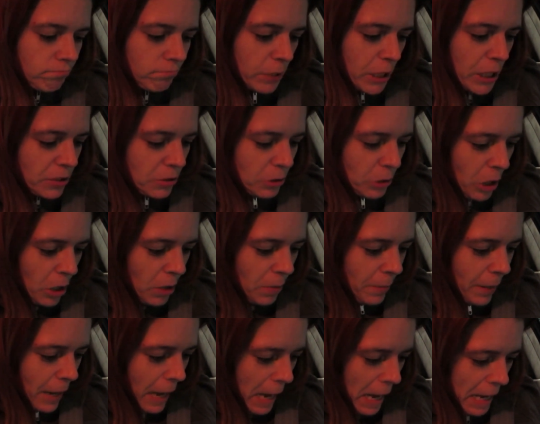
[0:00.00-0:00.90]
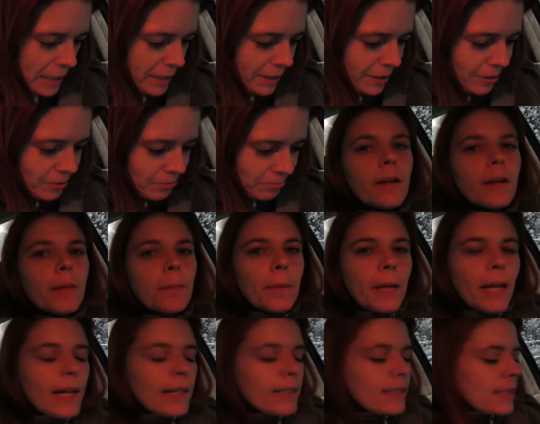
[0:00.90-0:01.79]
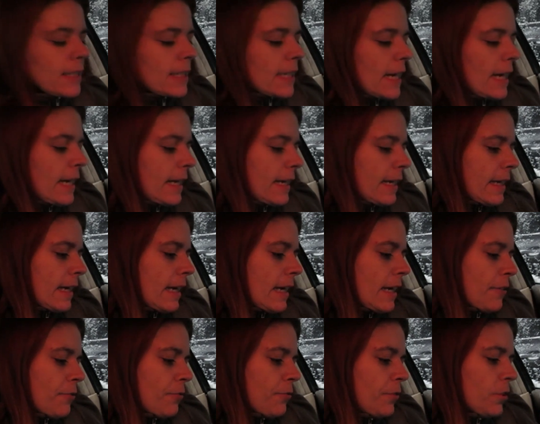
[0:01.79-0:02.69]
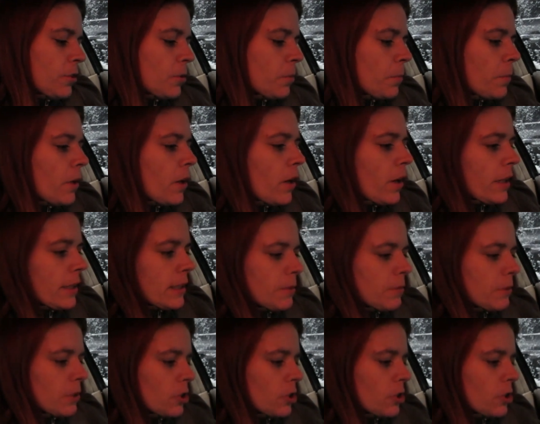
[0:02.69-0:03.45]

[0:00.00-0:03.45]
That's not bad. Plus I get fuel points,